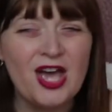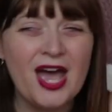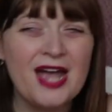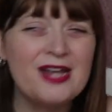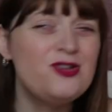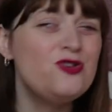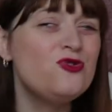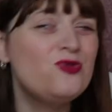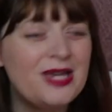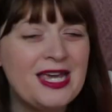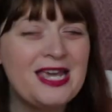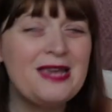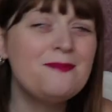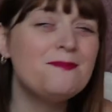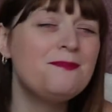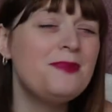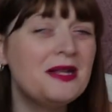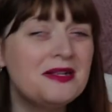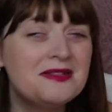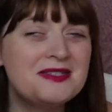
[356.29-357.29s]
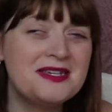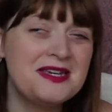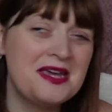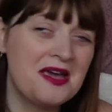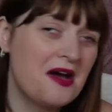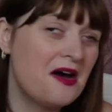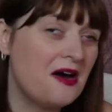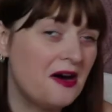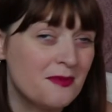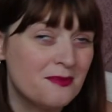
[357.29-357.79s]
And you keep building
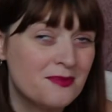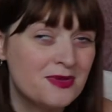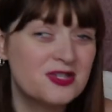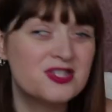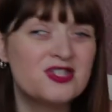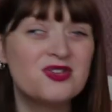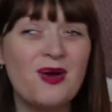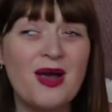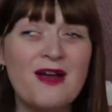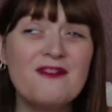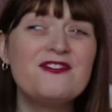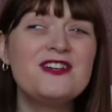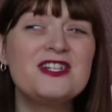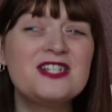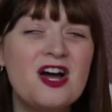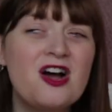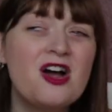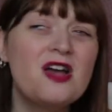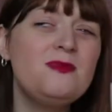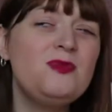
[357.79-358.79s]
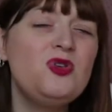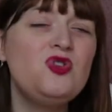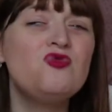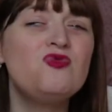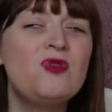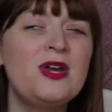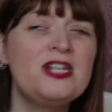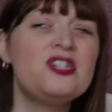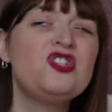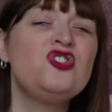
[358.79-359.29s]
it up. So every time you
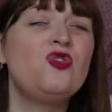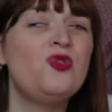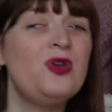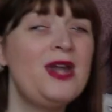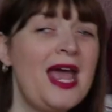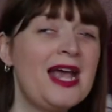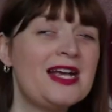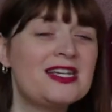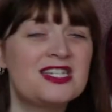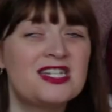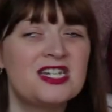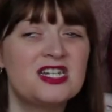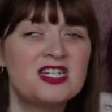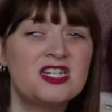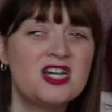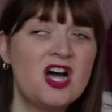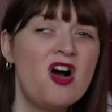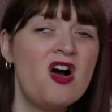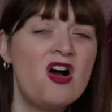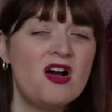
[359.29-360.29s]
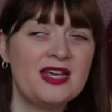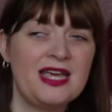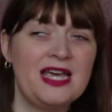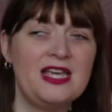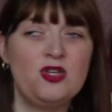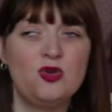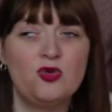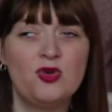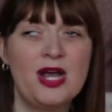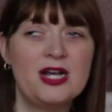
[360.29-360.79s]
reach your next
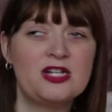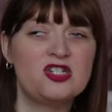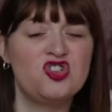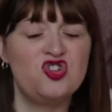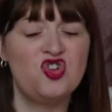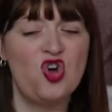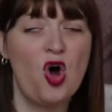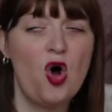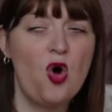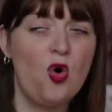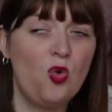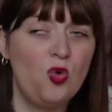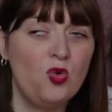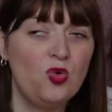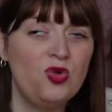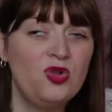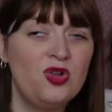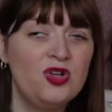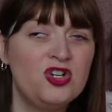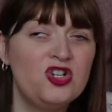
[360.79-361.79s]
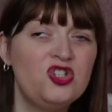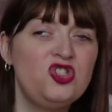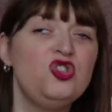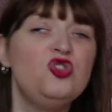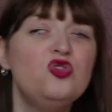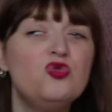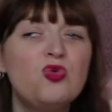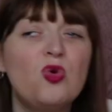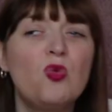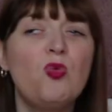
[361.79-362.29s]
target, your next goal,
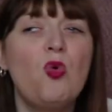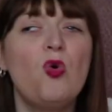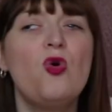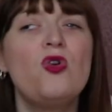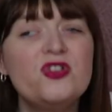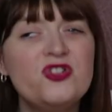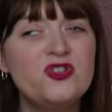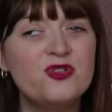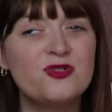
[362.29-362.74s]
you reward